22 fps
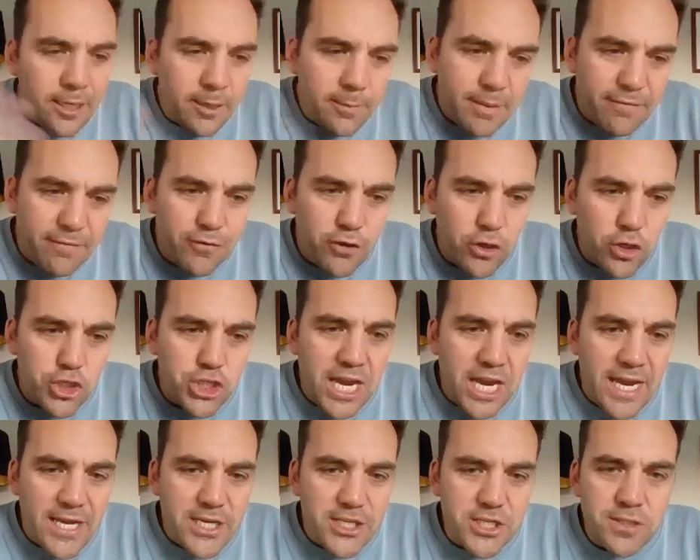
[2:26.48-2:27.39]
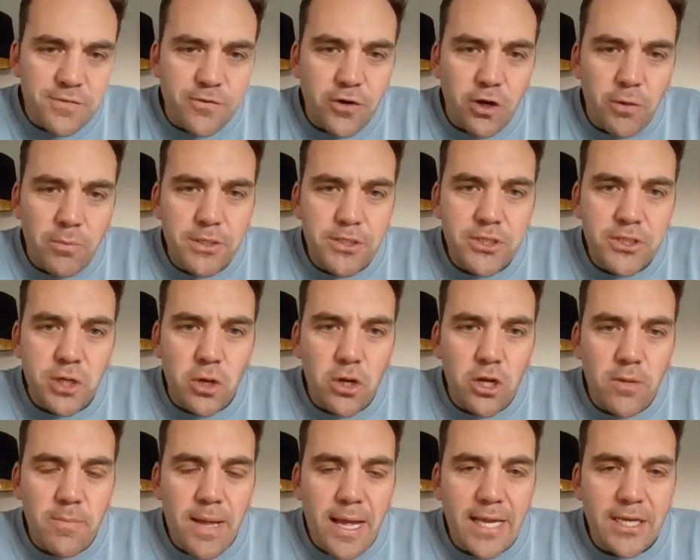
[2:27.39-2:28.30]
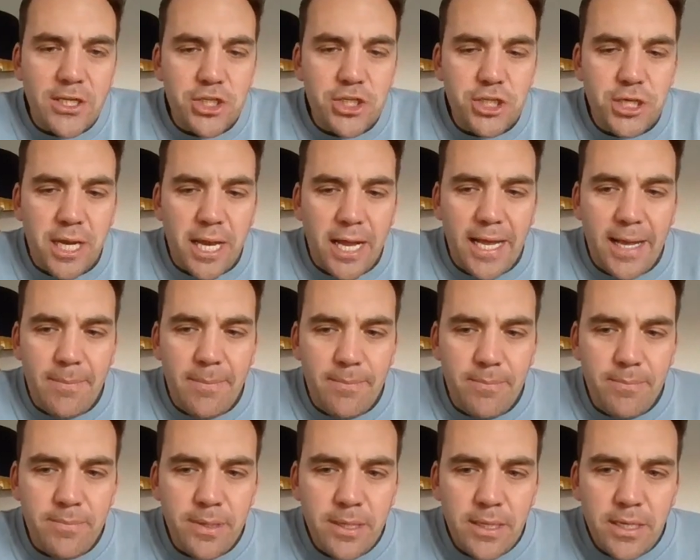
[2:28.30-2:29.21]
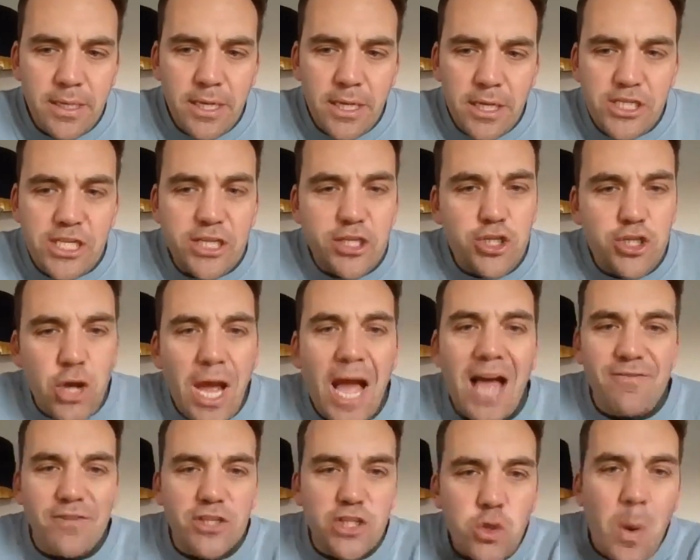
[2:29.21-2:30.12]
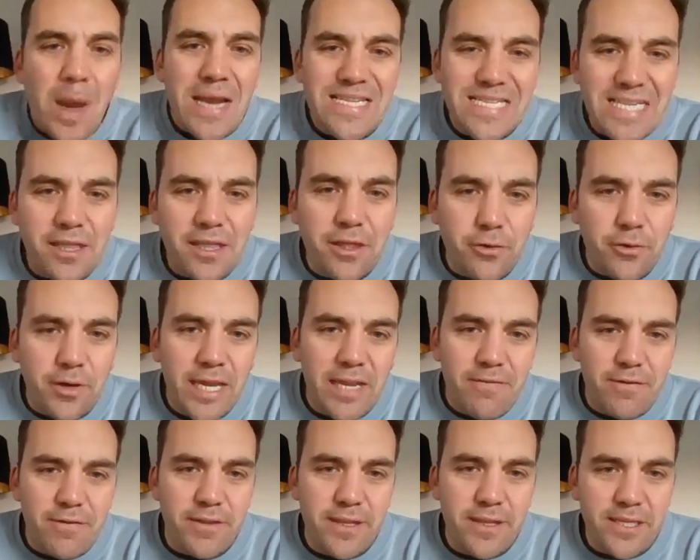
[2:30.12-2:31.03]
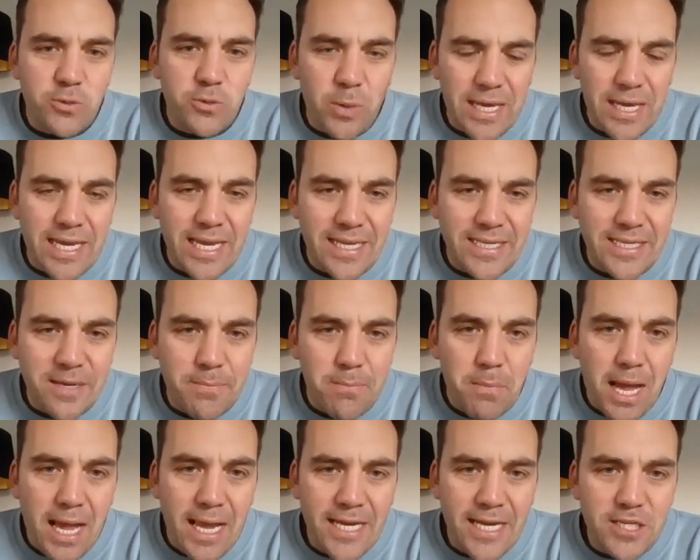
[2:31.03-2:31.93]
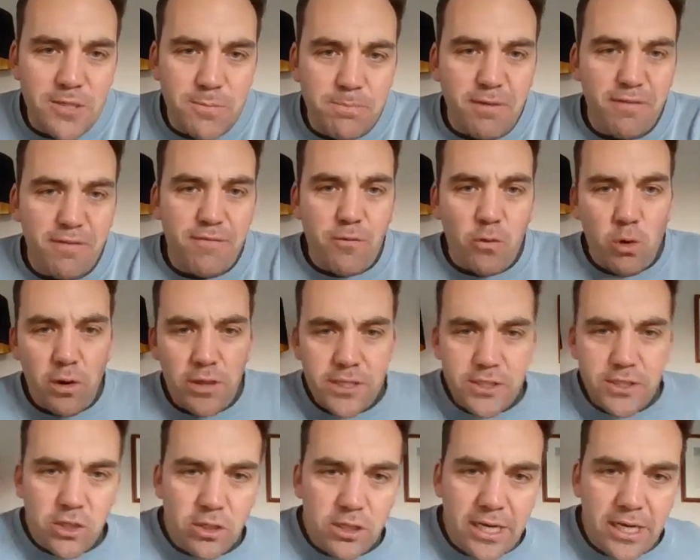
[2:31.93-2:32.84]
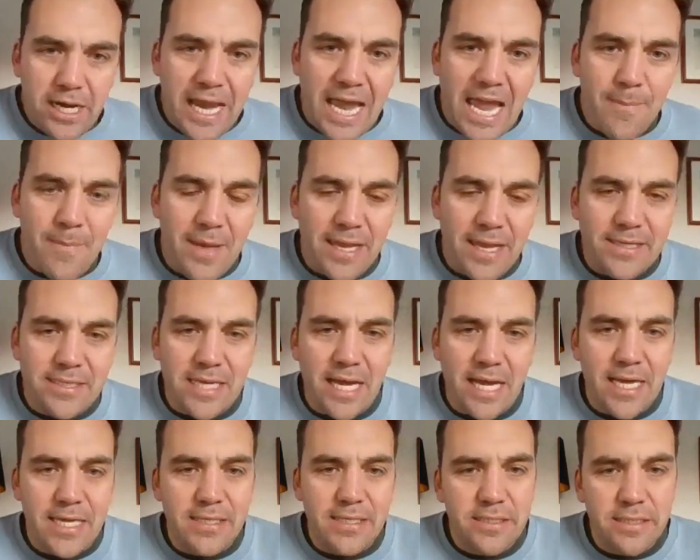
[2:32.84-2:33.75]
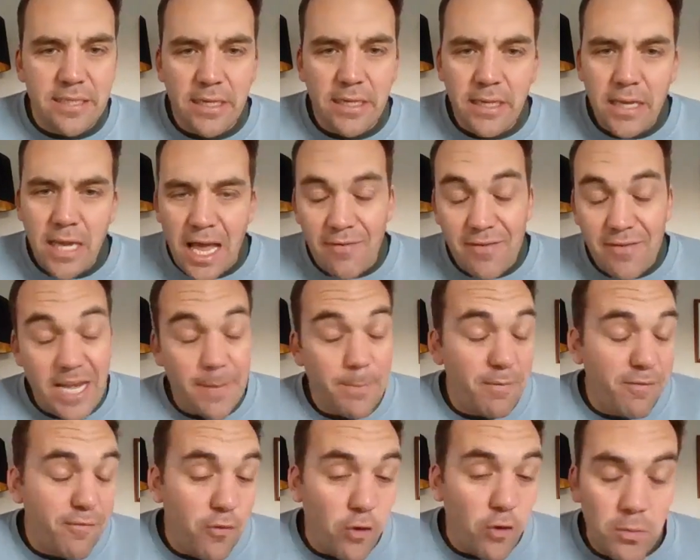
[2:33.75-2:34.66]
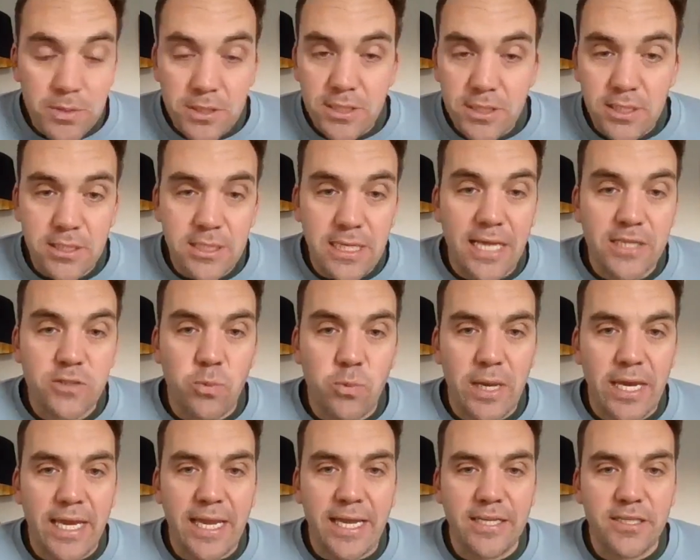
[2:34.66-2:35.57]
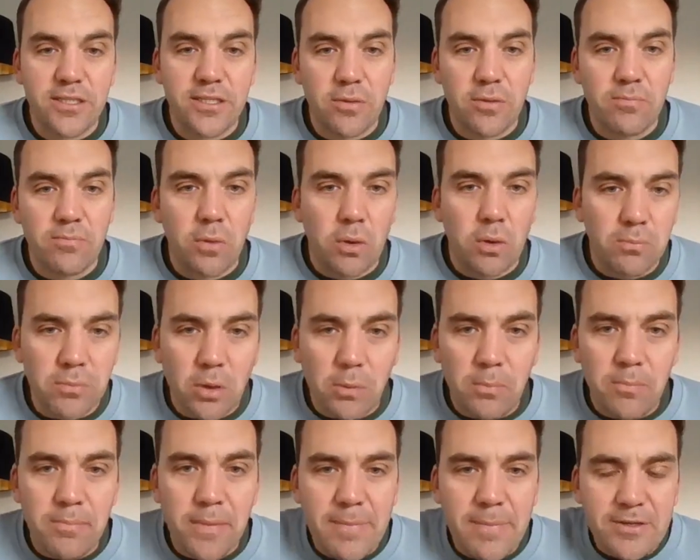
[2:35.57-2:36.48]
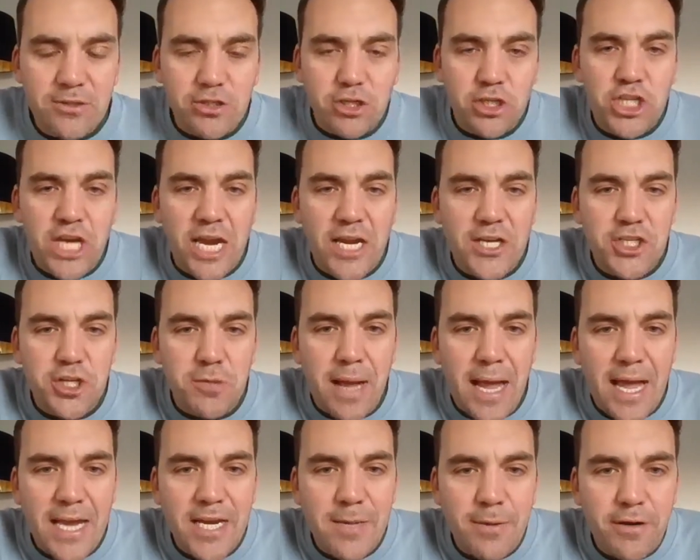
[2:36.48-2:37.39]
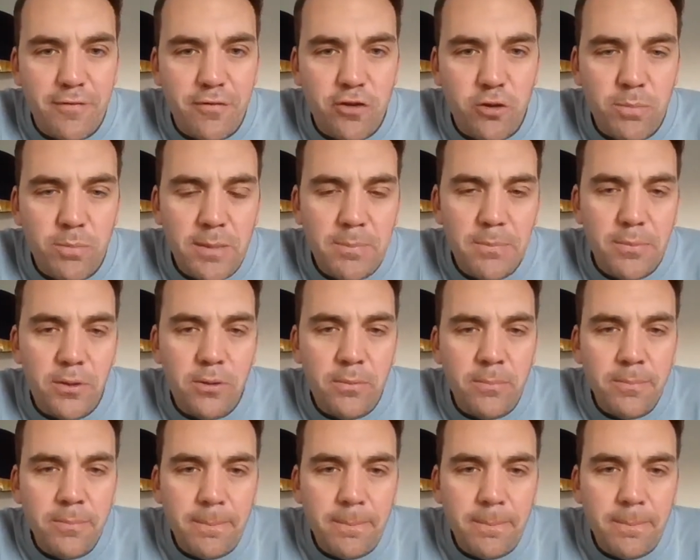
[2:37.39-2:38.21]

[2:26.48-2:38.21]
be a few changes from the Tonga match. Did you have a 23 for this weekend in mind before the Tonga game? And have any performances last weekend maybe sort of changed your mind about a few people?